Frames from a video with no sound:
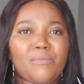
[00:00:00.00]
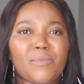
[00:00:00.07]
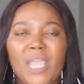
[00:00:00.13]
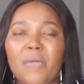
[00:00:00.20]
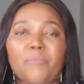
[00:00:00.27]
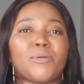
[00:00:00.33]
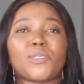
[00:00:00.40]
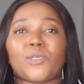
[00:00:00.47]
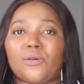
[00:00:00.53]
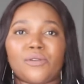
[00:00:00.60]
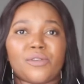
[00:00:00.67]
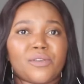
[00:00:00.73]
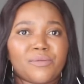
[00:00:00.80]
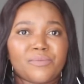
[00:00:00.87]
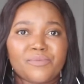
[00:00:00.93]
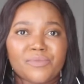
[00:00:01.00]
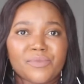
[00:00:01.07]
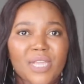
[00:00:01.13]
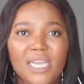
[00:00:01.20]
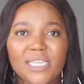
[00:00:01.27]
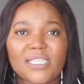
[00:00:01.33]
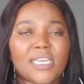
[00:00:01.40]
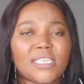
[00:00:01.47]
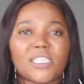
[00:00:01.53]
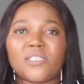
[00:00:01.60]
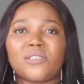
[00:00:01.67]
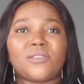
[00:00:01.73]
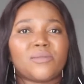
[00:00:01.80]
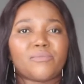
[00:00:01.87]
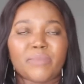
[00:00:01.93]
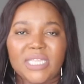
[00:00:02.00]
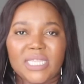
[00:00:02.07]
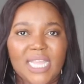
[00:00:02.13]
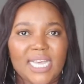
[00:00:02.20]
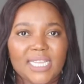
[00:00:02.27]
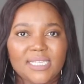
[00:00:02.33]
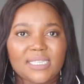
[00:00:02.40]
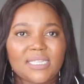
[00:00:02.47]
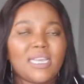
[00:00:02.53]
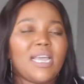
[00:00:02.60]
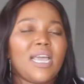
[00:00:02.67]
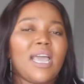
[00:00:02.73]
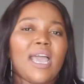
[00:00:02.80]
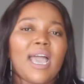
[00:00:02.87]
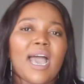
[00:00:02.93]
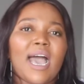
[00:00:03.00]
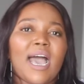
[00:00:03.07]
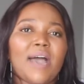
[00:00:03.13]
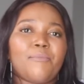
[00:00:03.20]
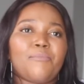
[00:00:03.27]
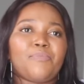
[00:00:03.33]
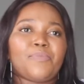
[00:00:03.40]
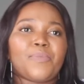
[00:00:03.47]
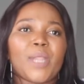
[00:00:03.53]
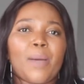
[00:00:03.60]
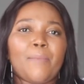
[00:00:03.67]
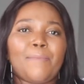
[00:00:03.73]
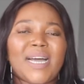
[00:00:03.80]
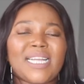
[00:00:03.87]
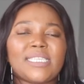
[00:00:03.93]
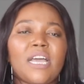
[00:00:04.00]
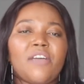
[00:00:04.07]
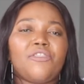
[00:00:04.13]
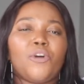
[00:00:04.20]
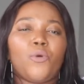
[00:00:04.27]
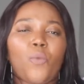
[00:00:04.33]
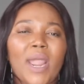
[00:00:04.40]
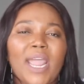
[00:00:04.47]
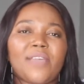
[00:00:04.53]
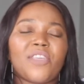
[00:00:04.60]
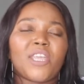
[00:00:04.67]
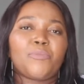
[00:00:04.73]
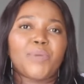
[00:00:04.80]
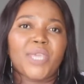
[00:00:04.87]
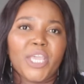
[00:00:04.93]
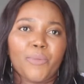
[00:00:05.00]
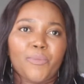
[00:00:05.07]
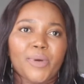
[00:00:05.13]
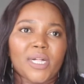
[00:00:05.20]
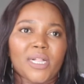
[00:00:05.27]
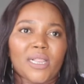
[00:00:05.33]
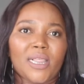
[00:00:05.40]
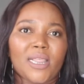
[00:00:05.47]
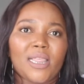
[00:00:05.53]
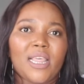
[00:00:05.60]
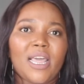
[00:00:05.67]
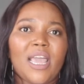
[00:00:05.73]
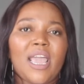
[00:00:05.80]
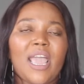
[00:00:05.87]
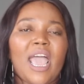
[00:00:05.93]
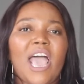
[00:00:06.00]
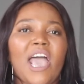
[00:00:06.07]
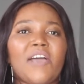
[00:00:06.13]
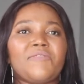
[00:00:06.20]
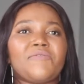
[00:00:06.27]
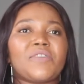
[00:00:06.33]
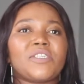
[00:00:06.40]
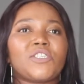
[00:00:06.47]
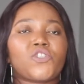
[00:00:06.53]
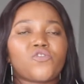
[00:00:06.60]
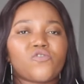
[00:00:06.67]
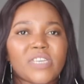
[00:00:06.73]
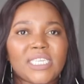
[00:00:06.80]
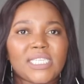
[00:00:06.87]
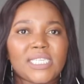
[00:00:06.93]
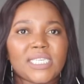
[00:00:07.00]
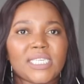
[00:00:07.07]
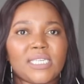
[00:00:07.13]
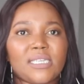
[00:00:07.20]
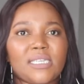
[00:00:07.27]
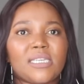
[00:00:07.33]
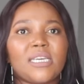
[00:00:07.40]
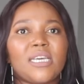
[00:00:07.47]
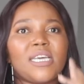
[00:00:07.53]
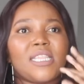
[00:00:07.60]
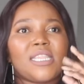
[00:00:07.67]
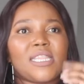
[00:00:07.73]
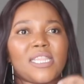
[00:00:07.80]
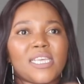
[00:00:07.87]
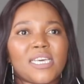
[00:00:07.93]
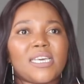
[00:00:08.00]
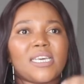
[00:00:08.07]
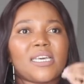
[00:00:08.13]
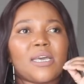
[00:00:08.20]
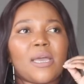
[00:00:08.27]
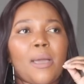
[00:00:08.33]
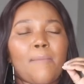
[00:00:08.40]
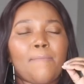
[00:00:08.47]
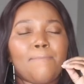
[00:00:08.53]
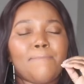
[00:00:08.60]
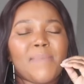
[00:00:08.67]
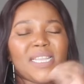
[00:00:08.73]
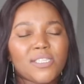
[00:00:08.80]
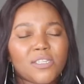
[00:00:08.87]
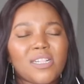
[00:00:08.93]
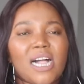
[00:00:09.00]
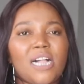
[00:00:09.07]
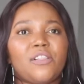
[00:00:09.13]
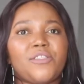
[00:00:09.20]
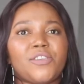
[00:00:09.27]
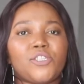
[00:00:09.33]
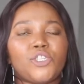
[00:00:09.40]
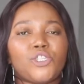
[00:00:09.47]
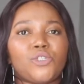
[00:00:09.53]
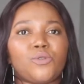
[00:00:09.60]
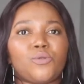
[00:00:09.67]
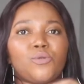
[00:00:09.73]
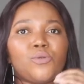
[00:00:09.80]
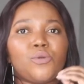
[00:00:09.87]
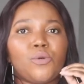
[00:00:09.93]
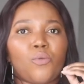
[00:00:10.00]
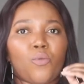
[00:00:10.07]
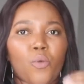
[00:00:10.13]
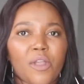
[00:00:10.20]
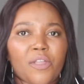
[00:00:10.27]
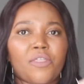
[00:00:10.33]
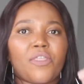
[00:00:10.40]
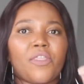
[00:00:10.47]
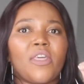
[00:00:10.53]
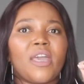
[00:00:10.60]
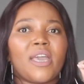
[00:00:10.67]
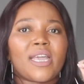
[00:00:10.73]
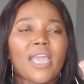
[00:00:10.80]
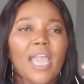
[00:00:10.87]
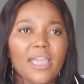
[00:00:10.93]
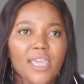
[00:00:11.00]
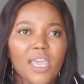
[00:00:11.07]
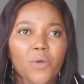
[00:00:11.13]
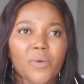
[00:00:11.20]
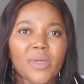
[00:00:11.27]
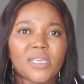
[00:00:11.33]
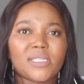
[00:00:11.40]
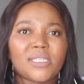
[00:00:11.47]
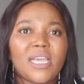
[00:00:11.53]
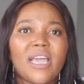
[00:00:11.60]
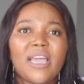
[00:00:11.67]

episode. It doesn't mean that. But the way that people have treated the mental health issue with Kanye West